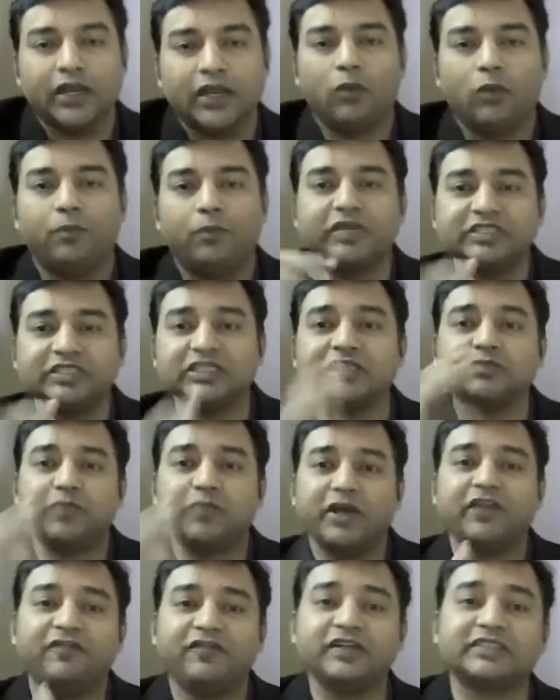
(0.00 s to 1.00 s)
Now, business
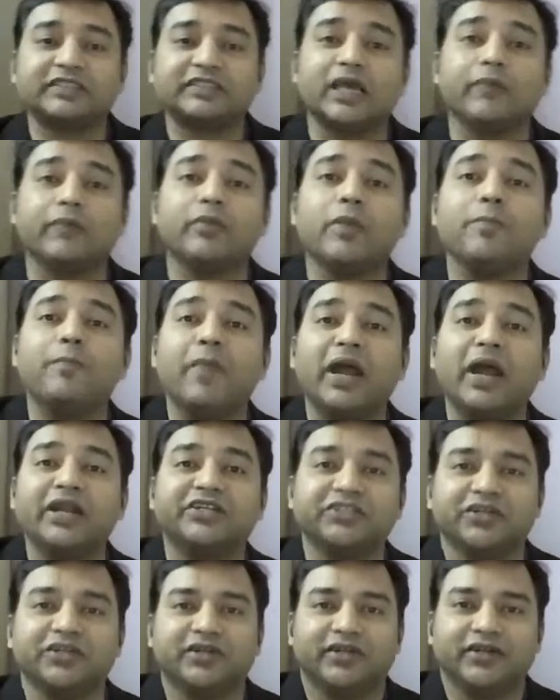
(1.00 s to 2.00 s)
benefits can be
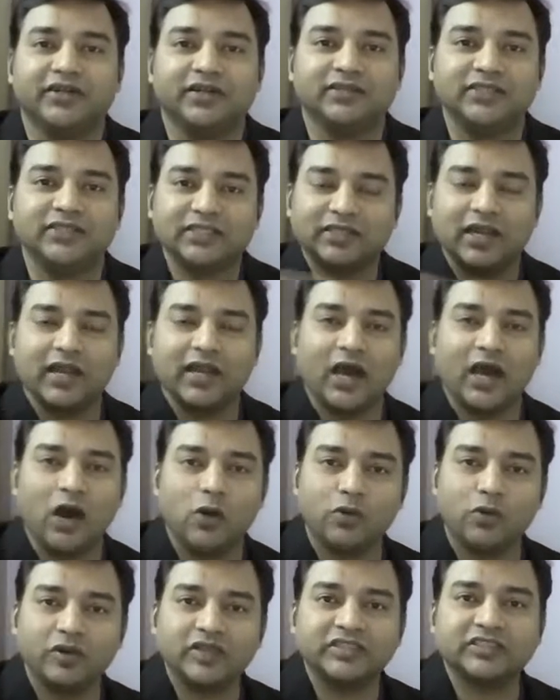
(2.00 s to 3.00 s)
measured, just like
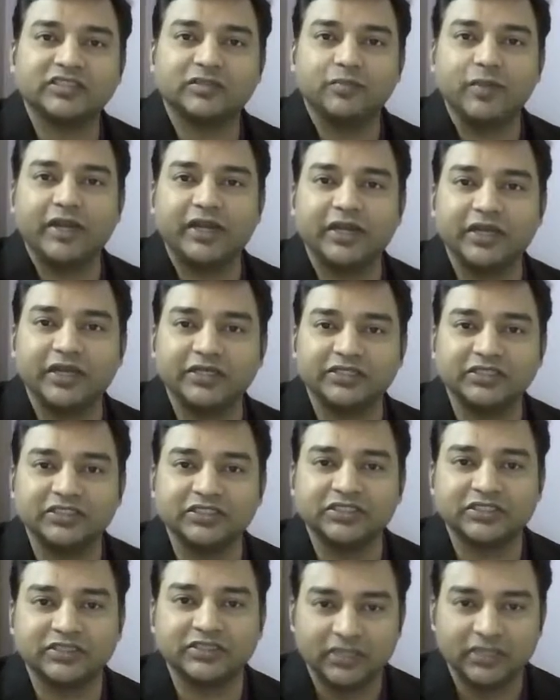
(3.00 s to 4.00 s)
how risk
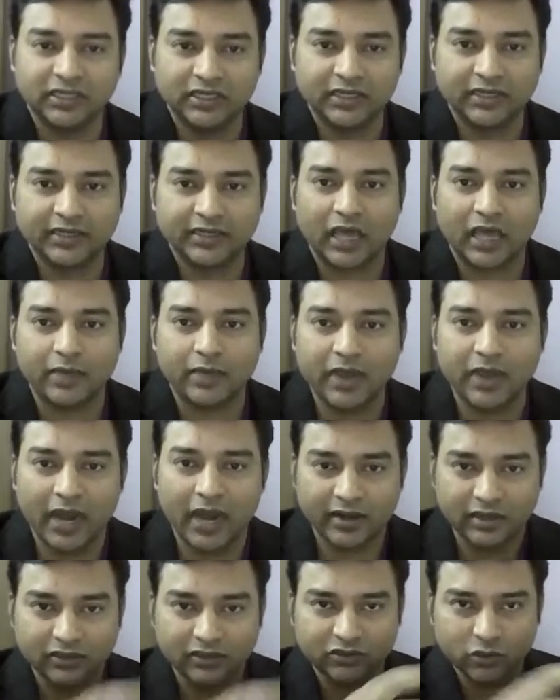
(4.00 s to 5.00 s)
mitigations can be
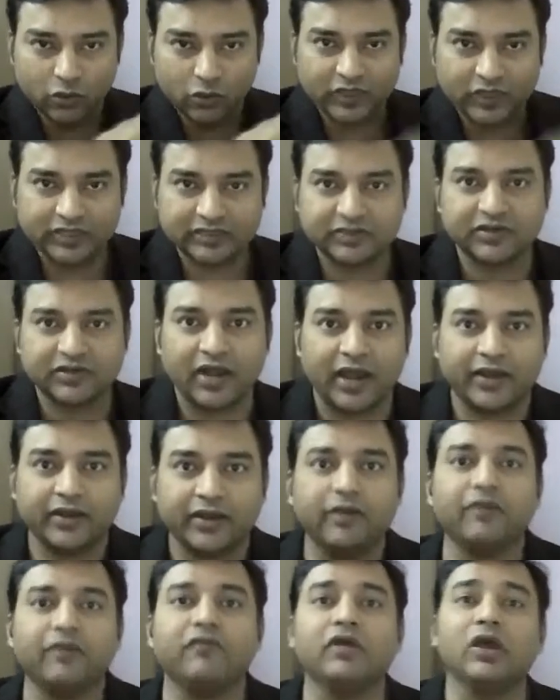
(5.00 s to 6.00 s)
handled through risk
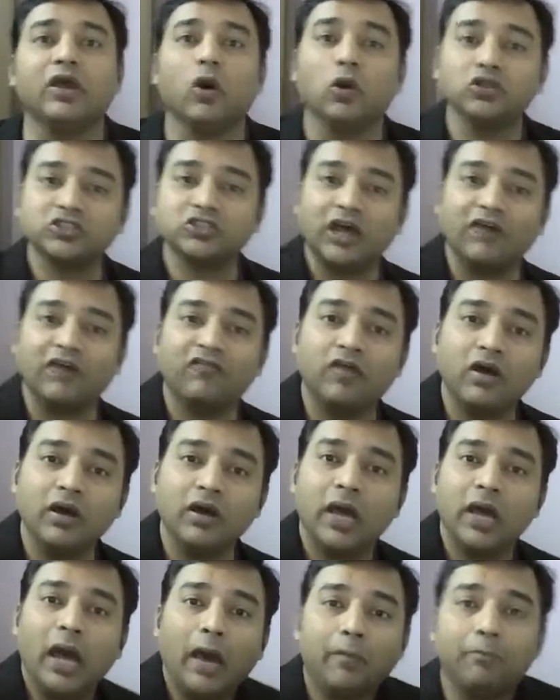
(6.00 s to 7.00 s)
tracker. We also have a
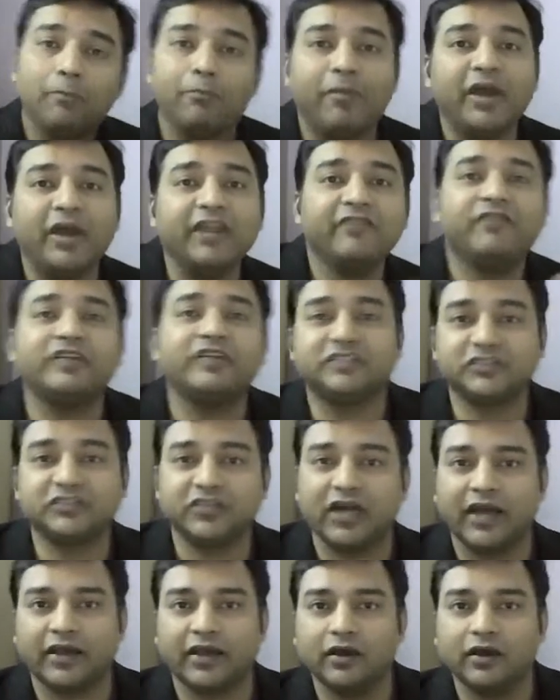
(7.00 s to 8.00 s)
benefits
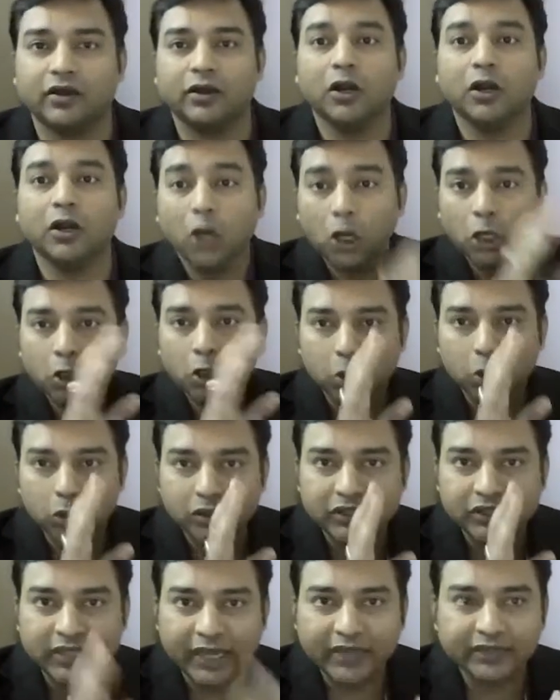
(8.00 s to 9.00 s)
tracker
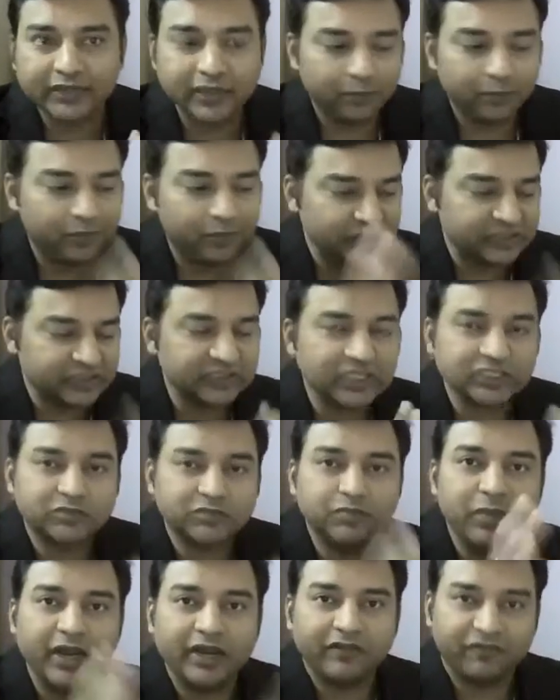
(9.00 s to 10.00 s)
to get the business
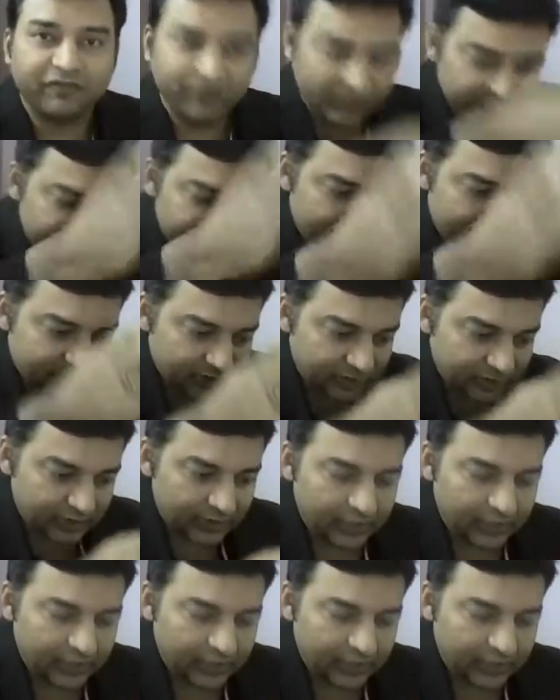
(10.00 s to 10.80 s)
benefits